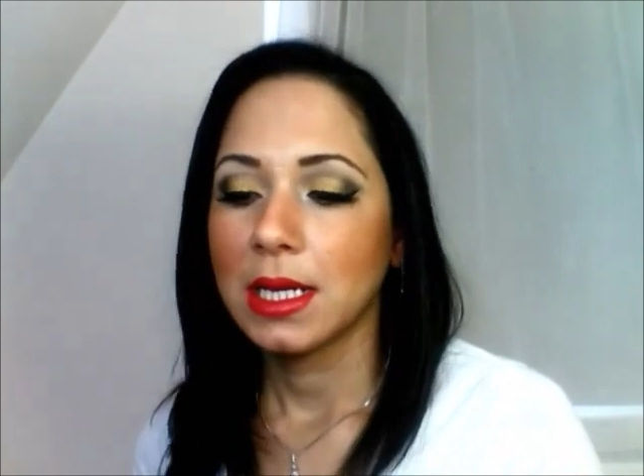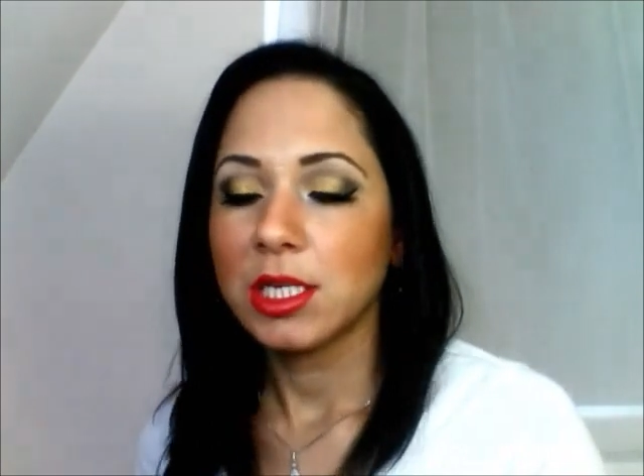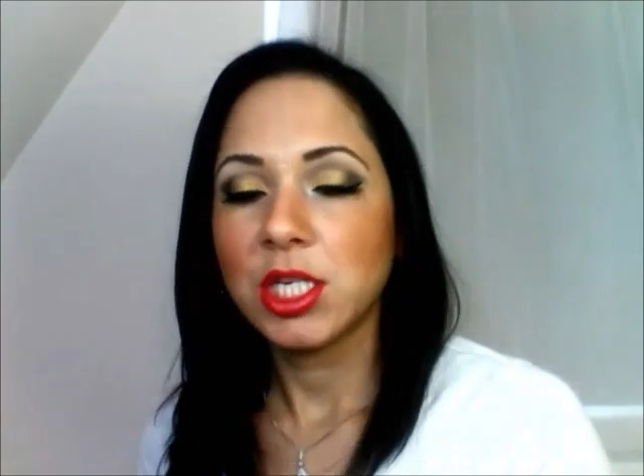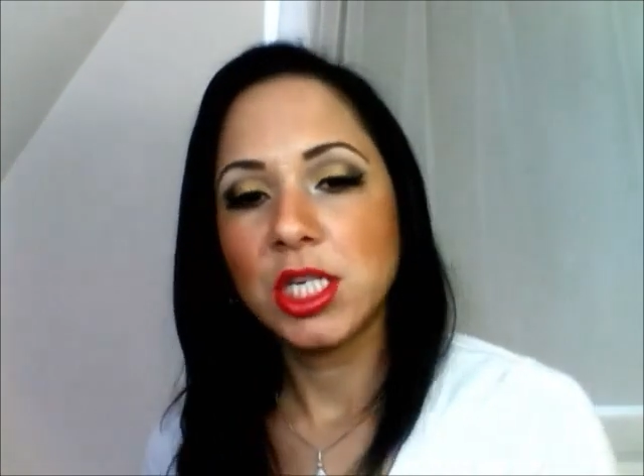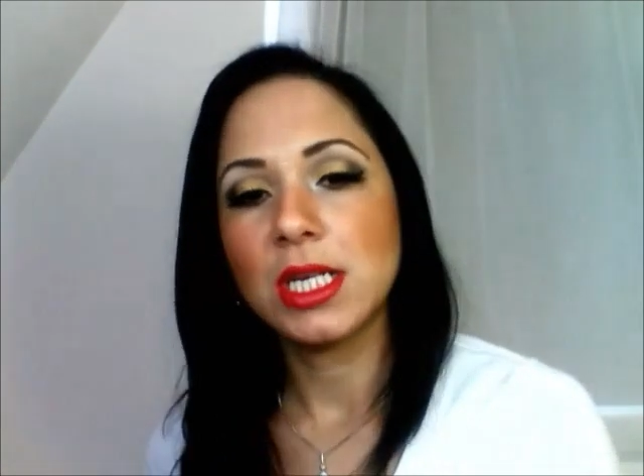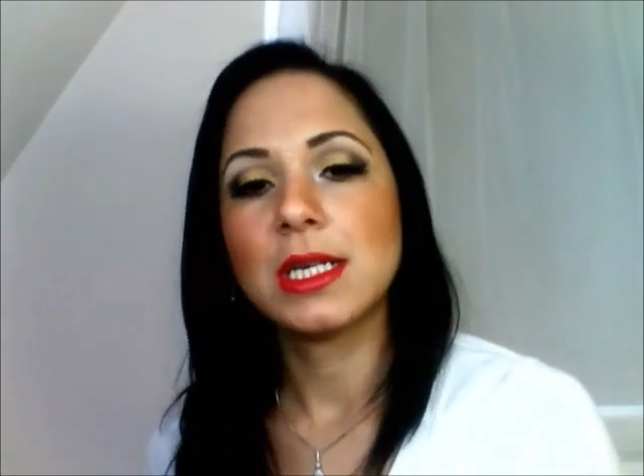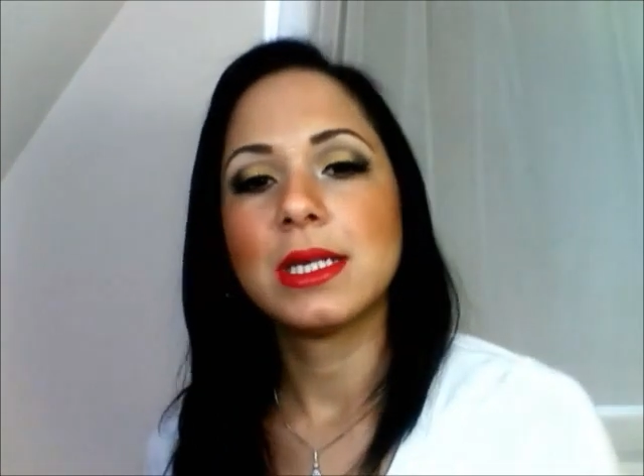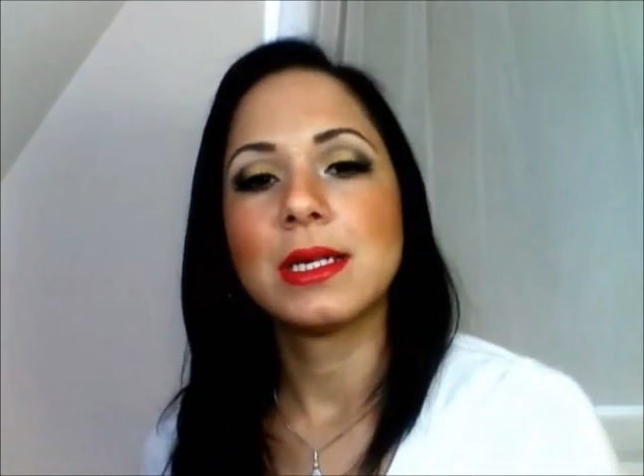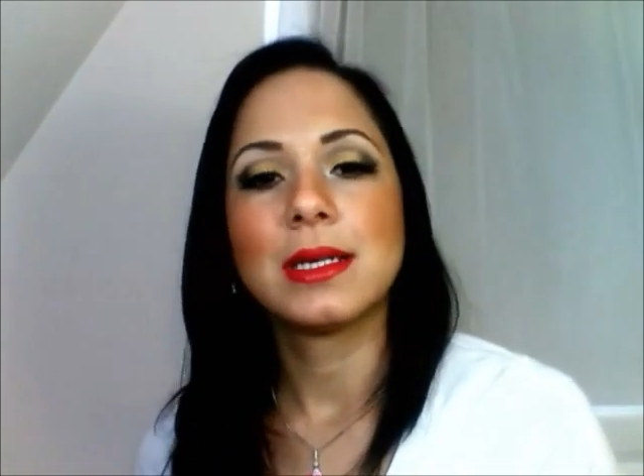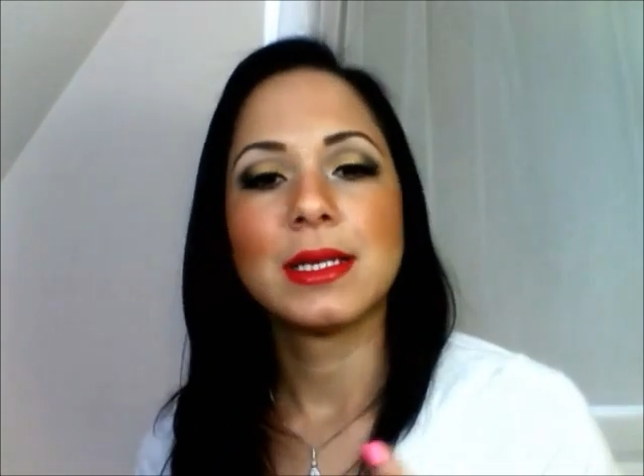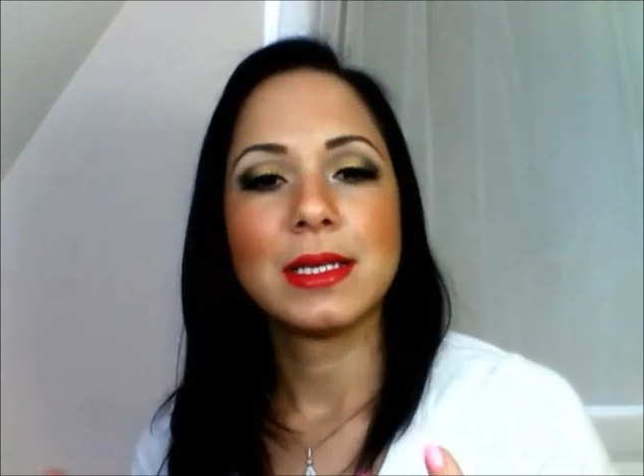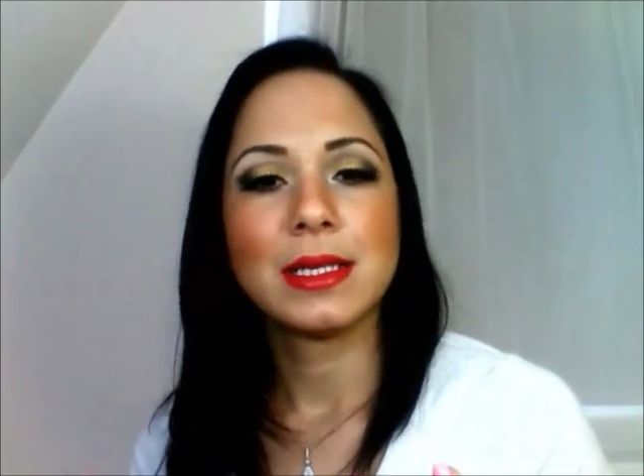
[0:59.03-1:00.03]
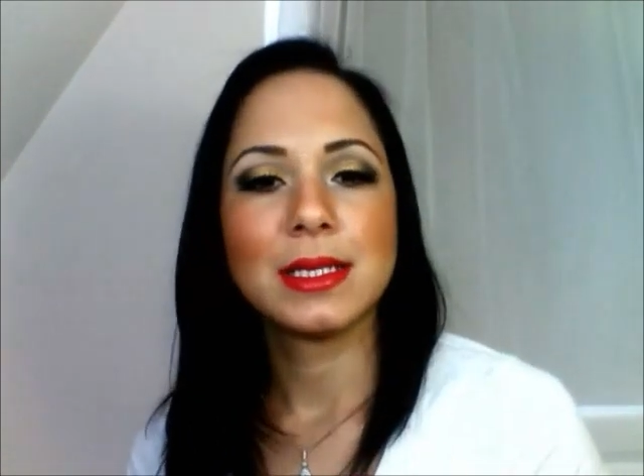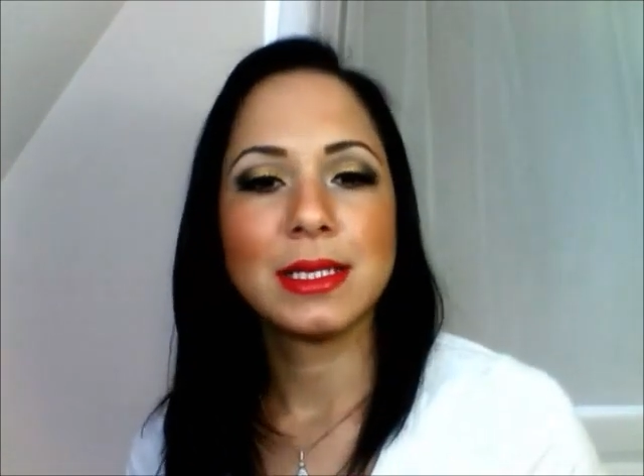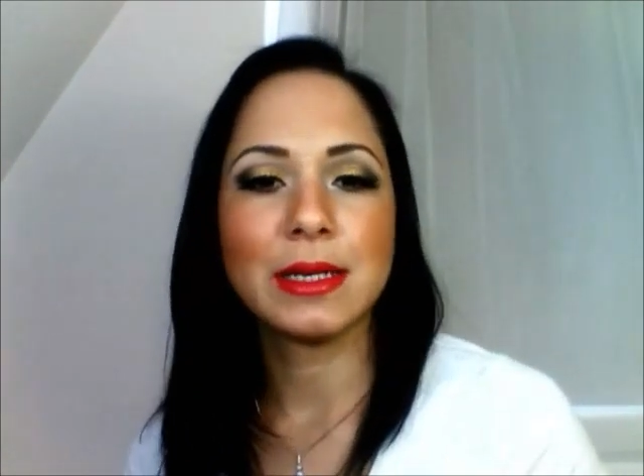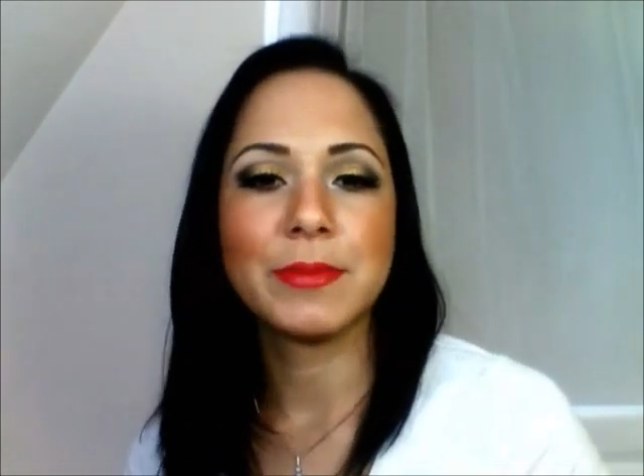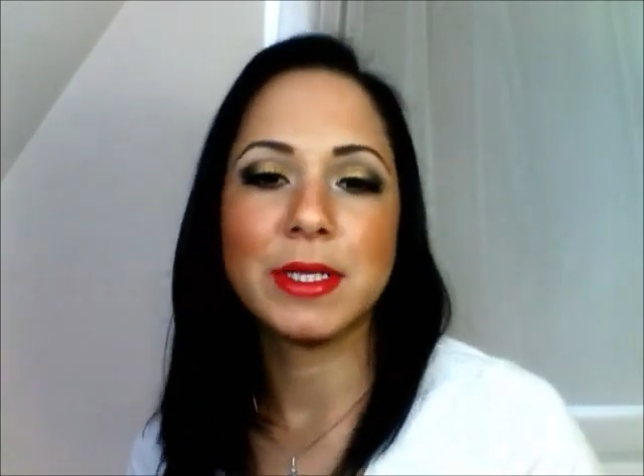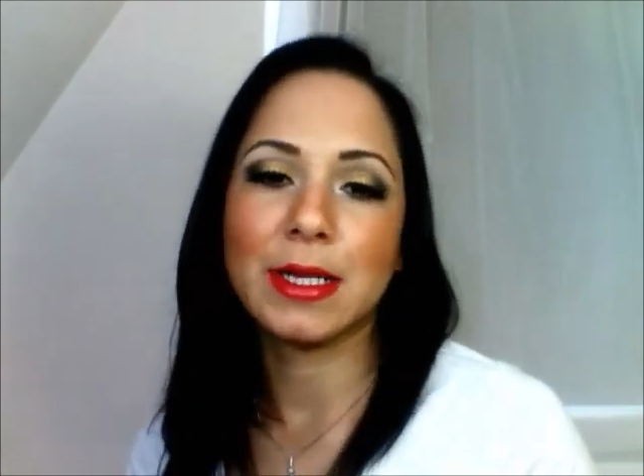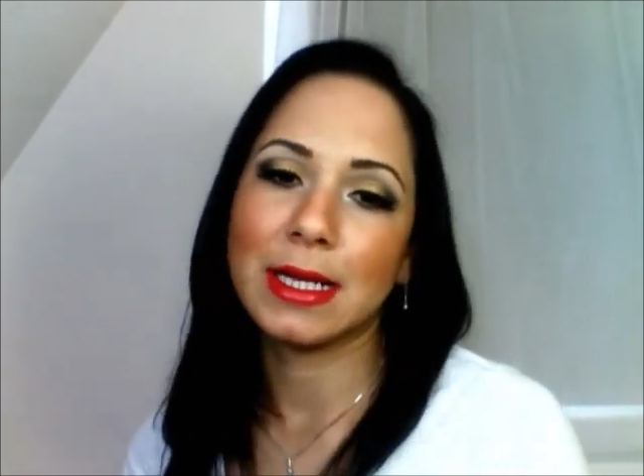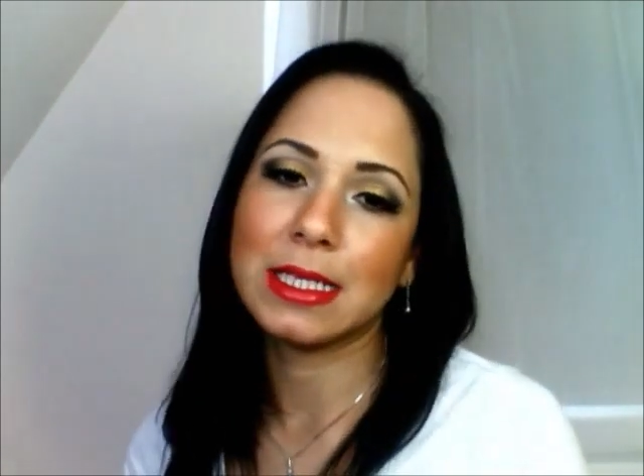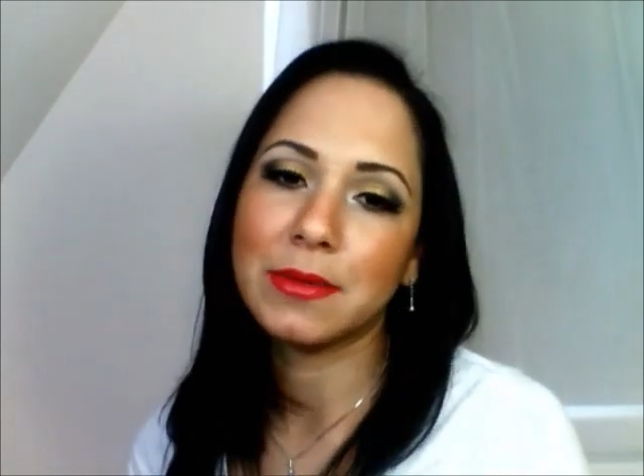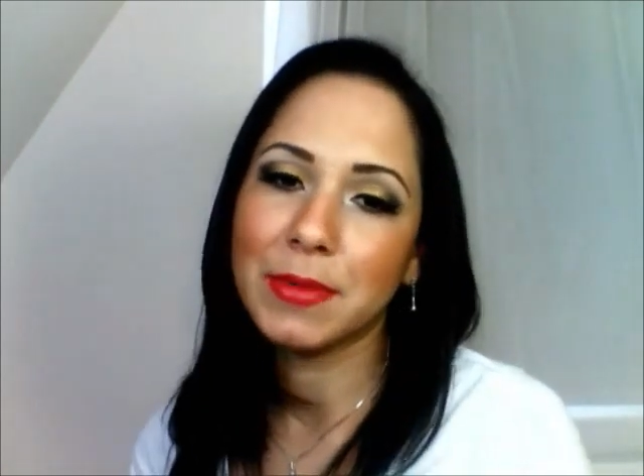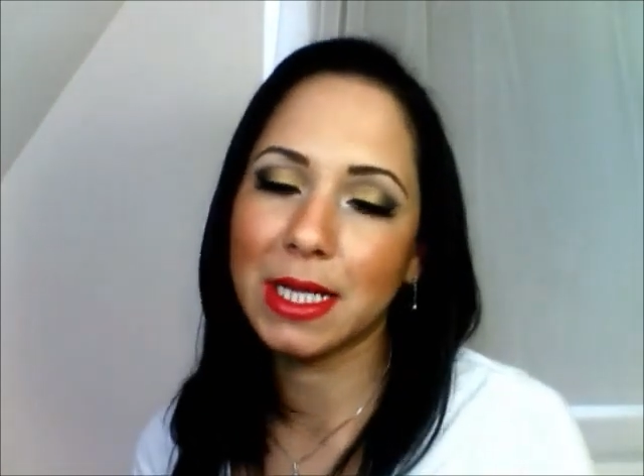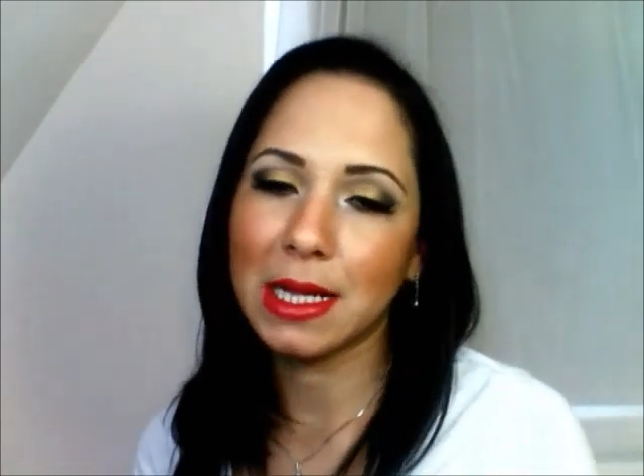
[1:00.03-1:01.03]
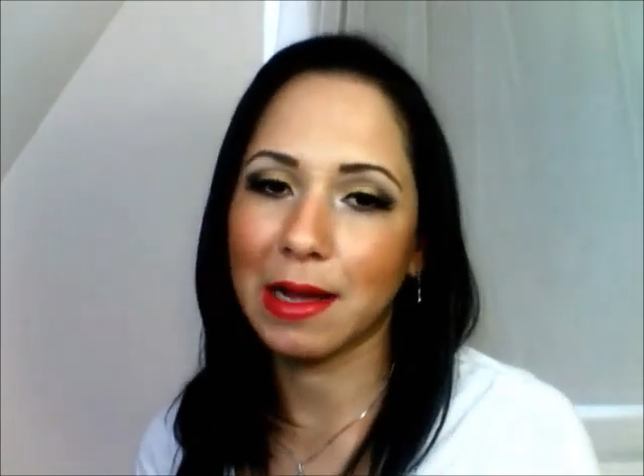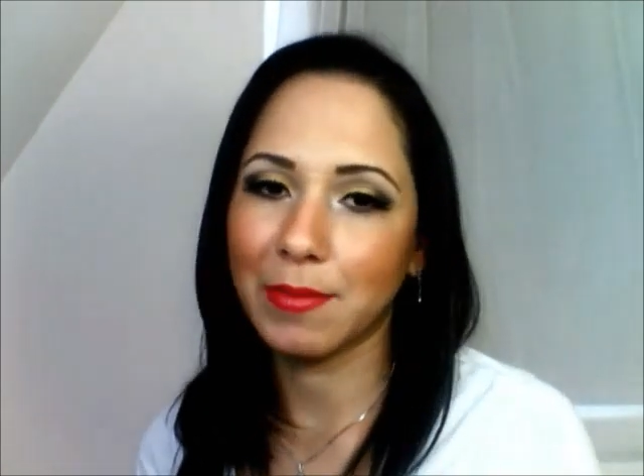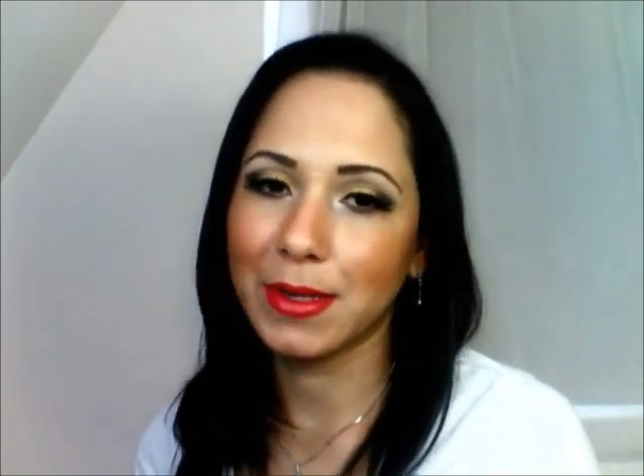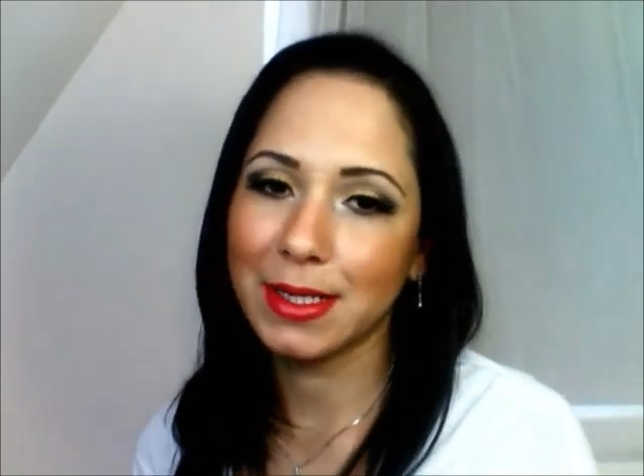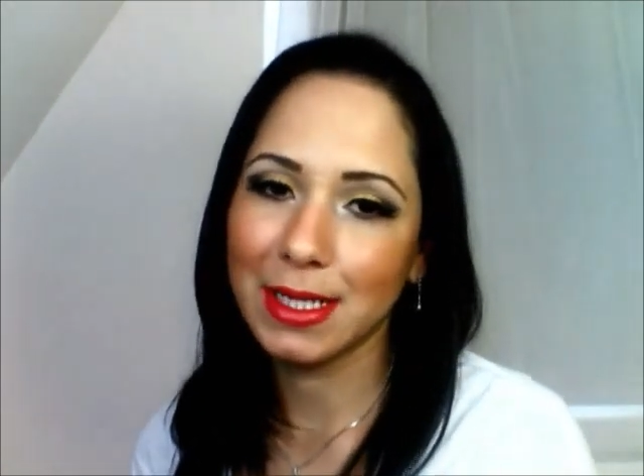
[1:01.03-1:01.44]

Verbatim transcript: chic summer night makeup,